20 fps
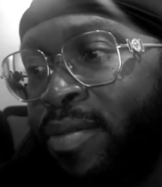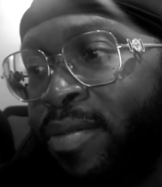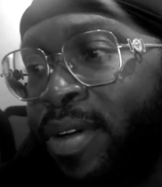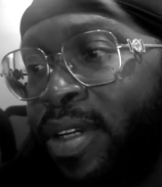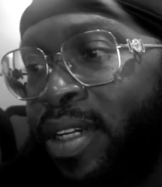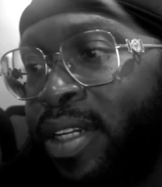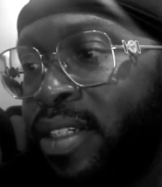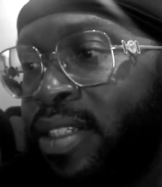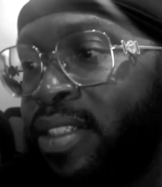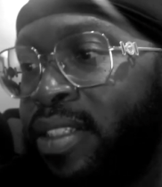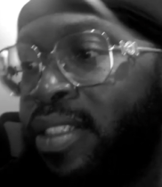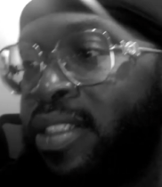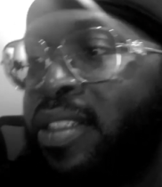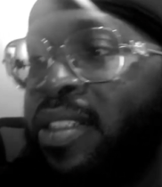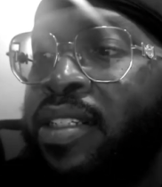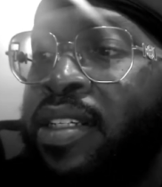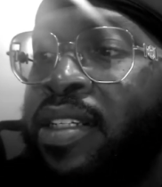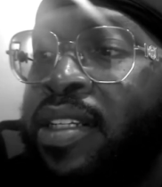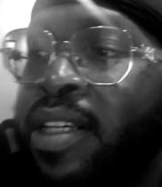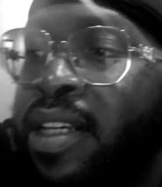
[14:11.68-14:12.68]
else?
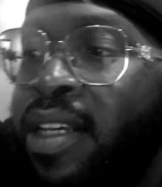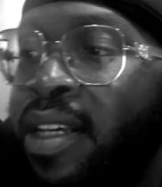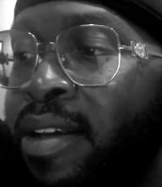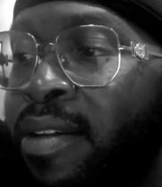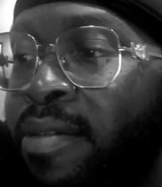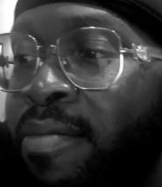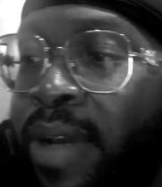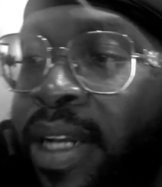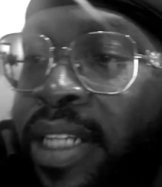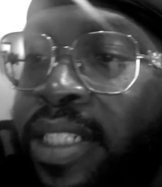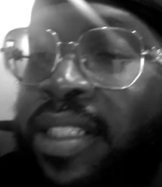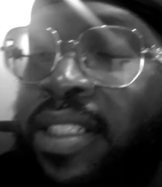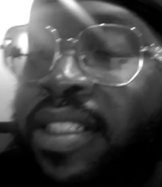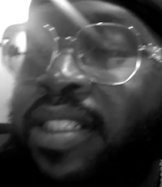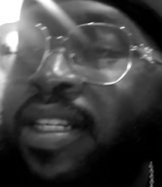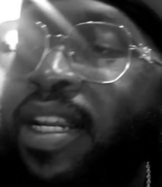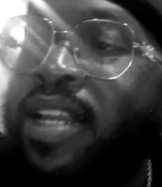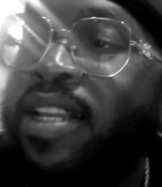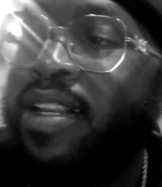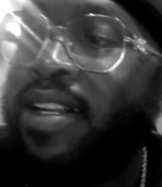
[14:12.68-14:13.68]
Make sure
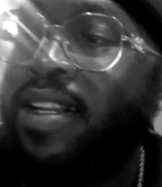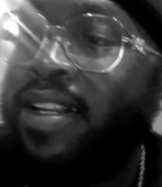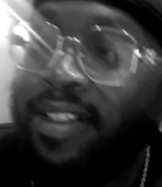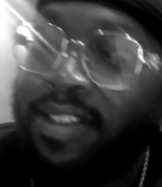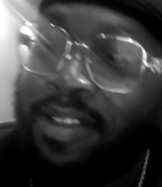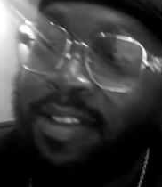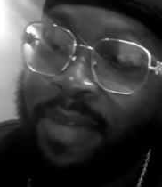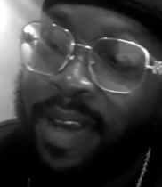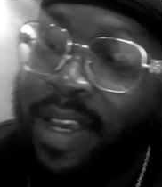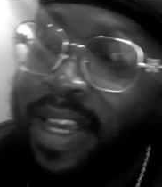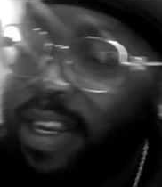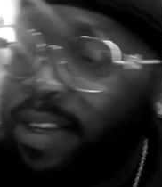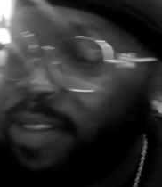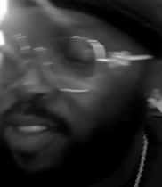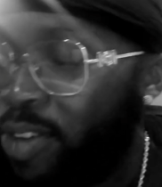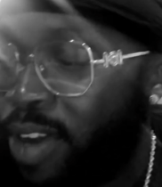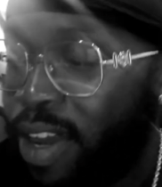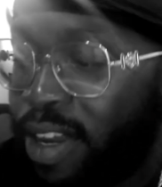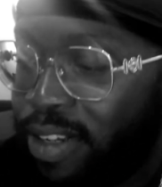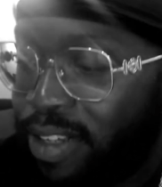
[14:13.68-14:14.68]
there ain't anything else, man. I
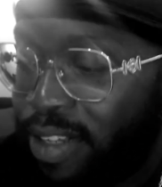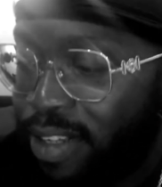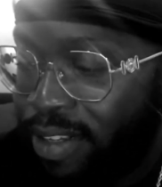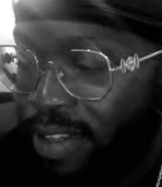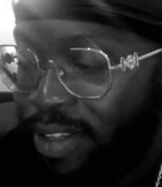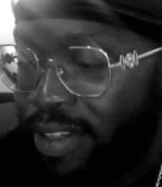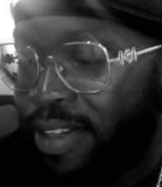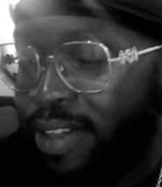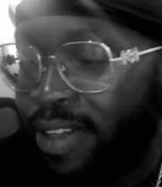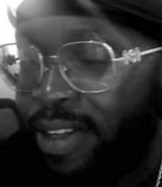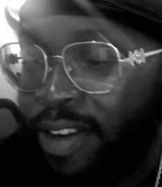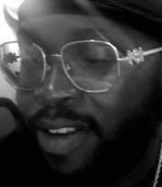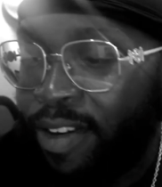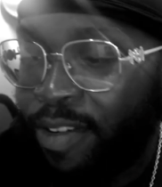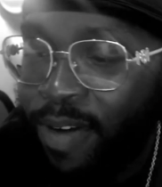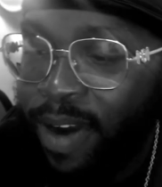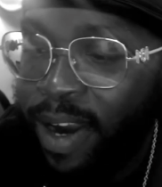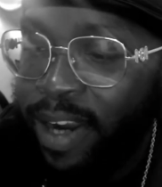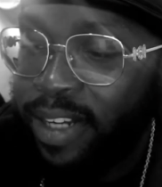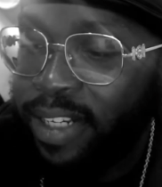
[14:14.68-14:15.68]
try to
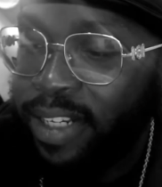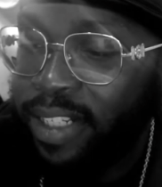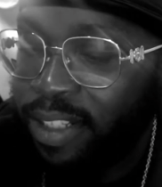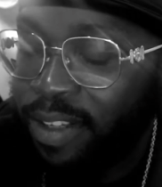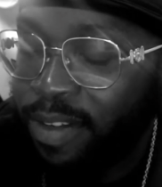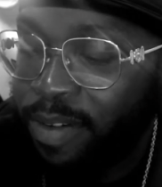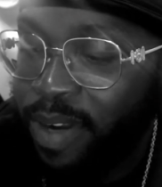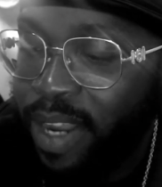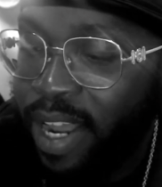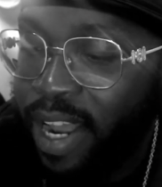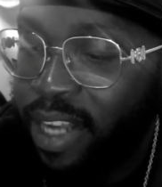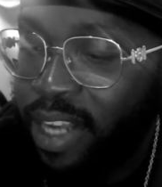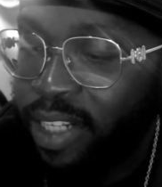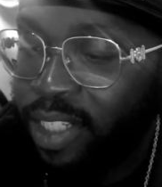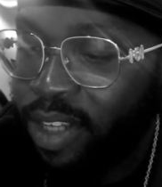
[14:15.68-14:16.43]
write this stuff down so I